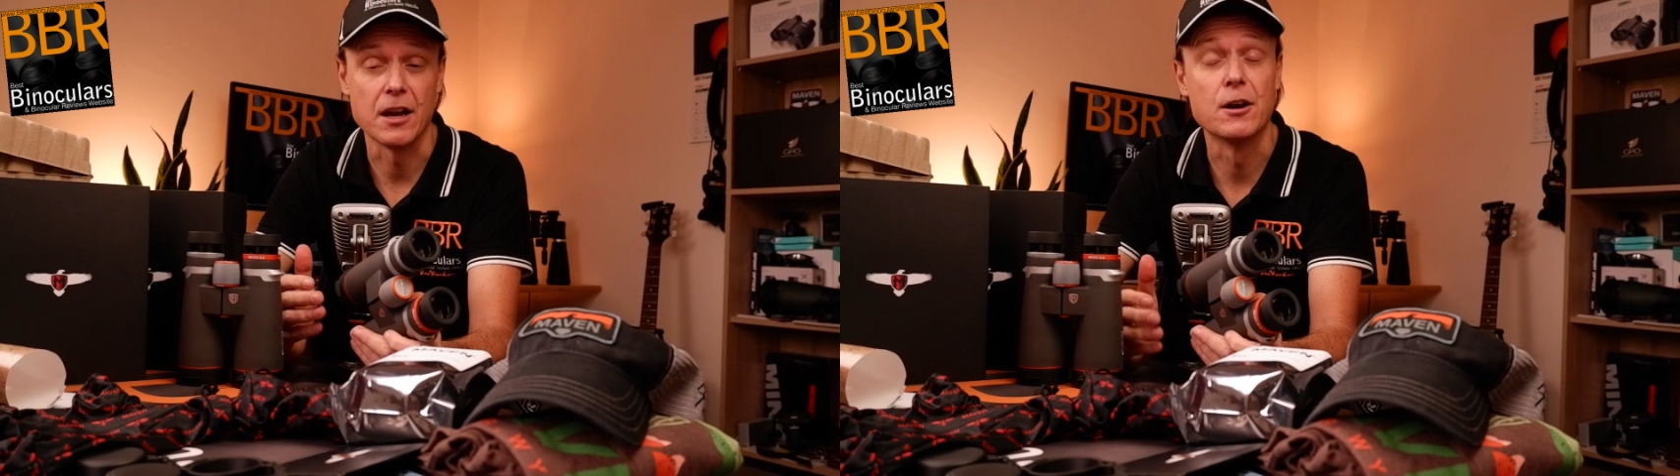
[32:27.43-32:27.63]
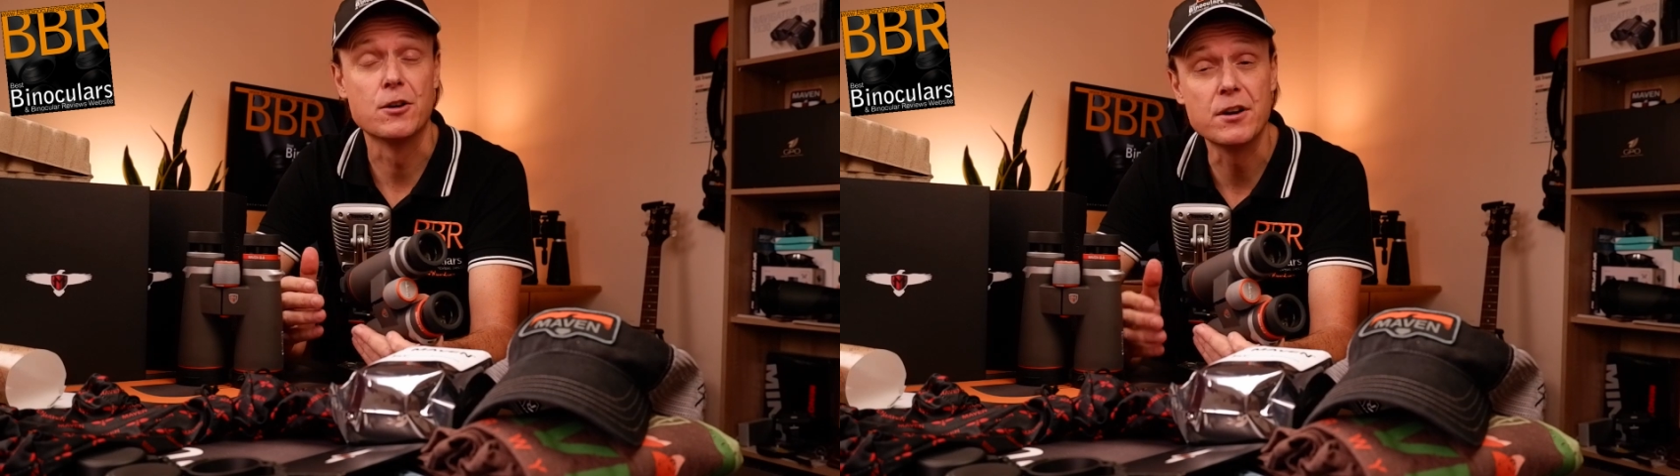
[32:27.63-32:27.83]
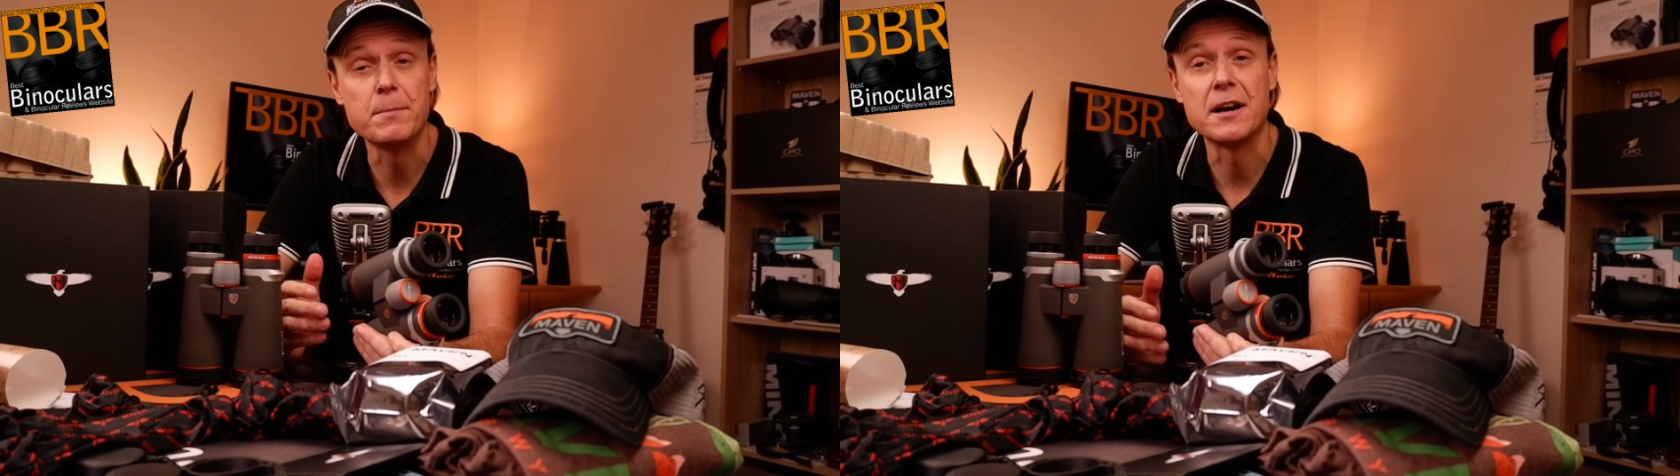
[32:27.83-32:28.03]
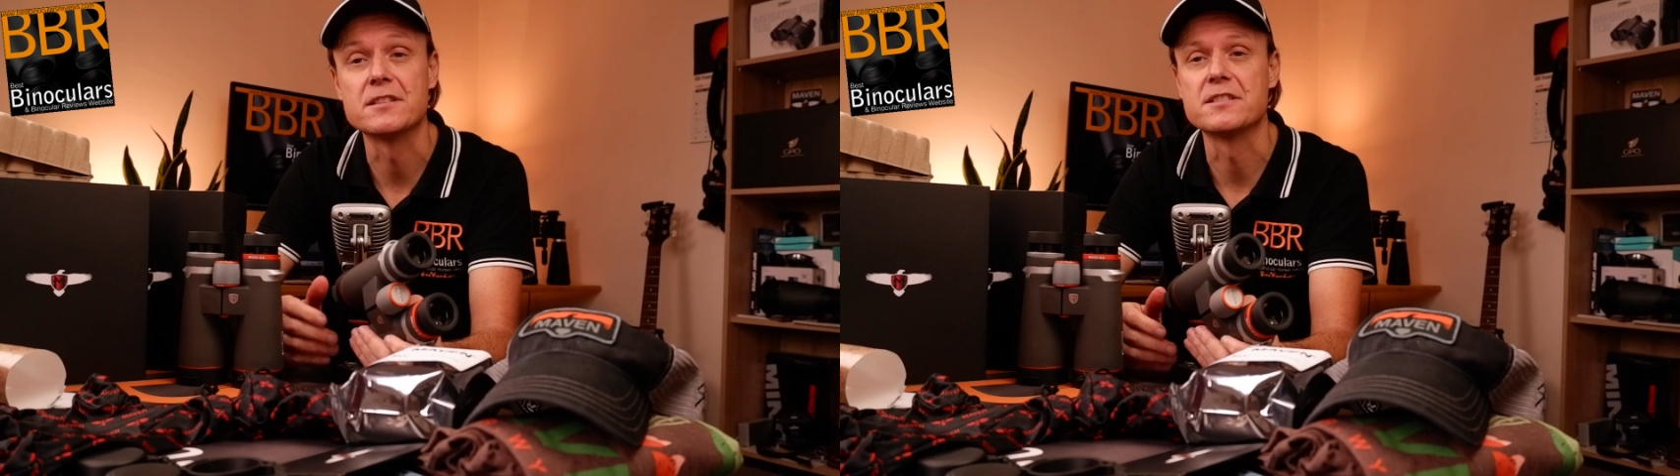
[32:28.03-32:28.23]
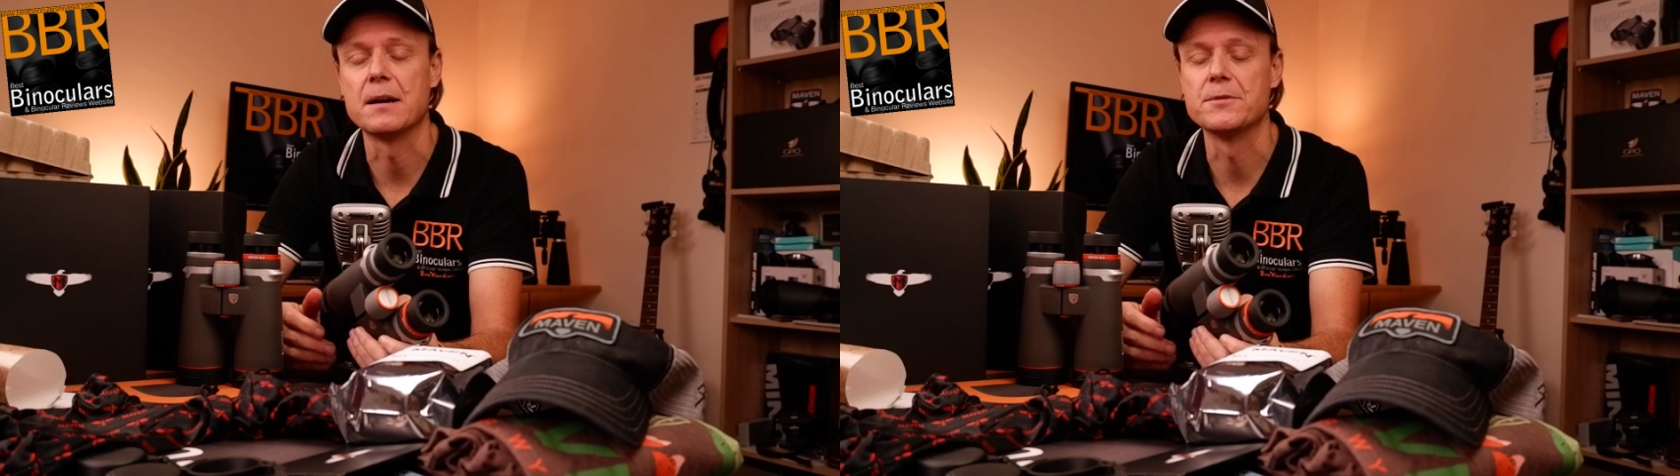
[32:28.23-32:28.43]
a good
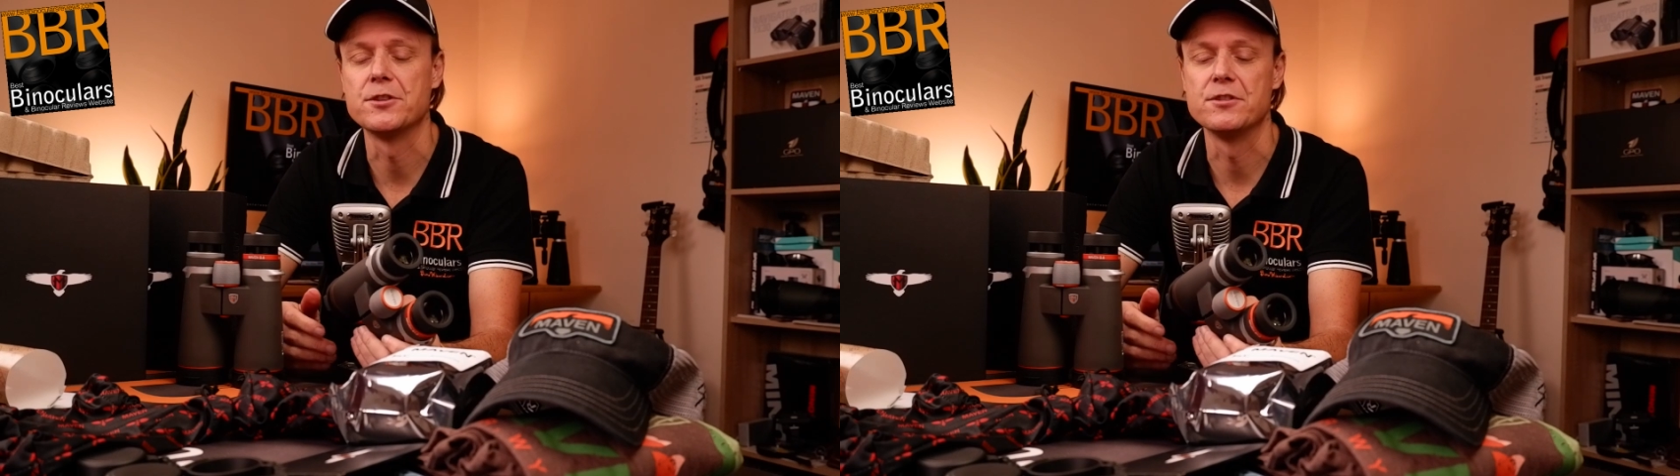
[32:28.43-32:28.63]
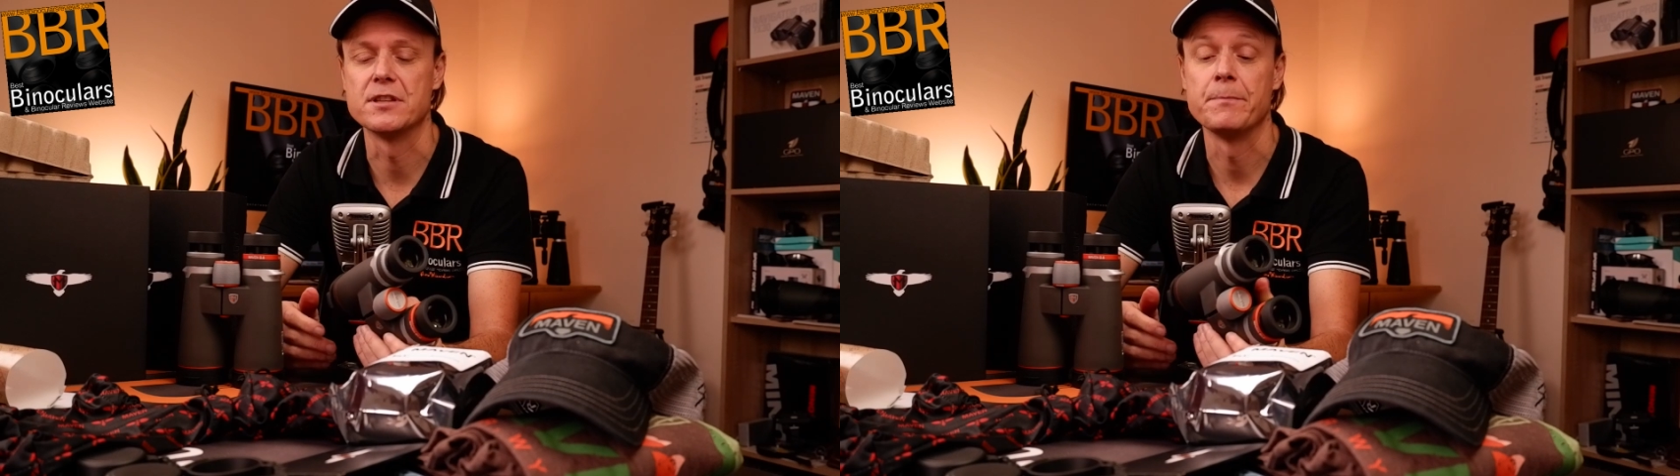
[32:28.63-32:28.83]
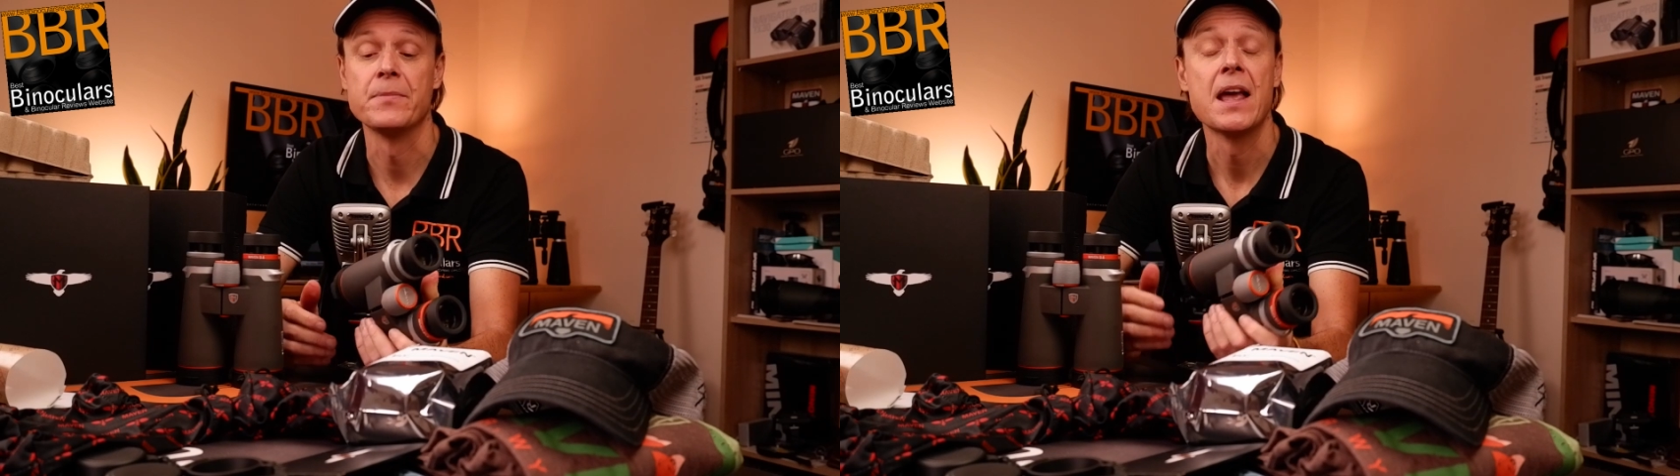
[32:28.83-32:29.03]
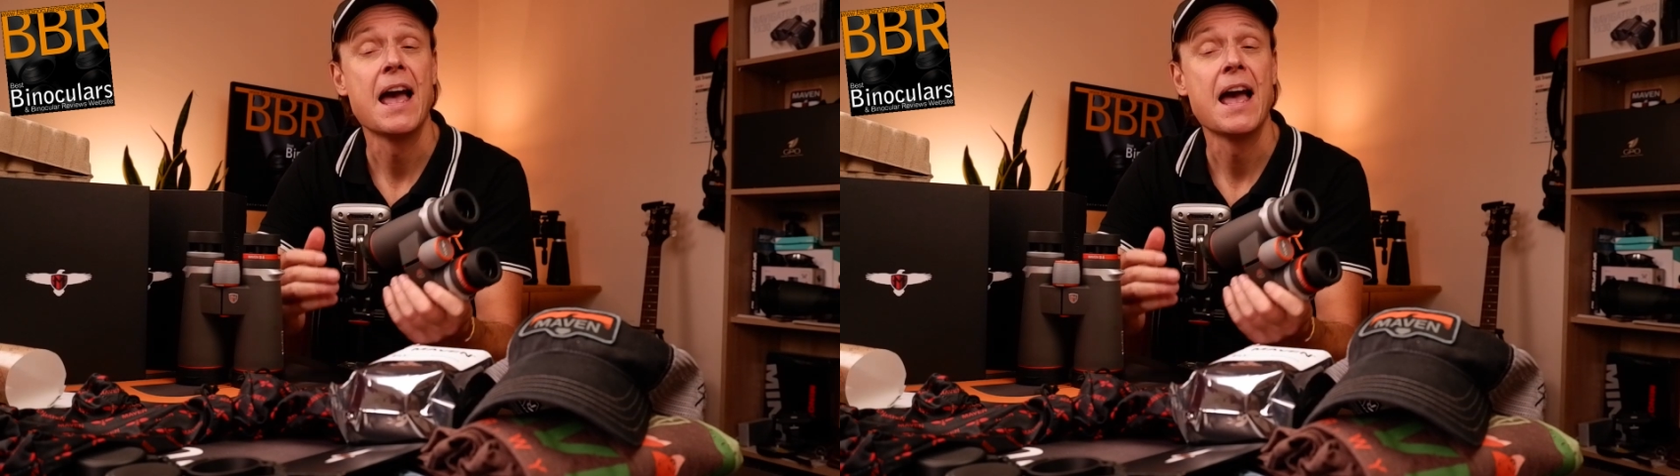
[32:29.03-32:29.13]
amount of time to use them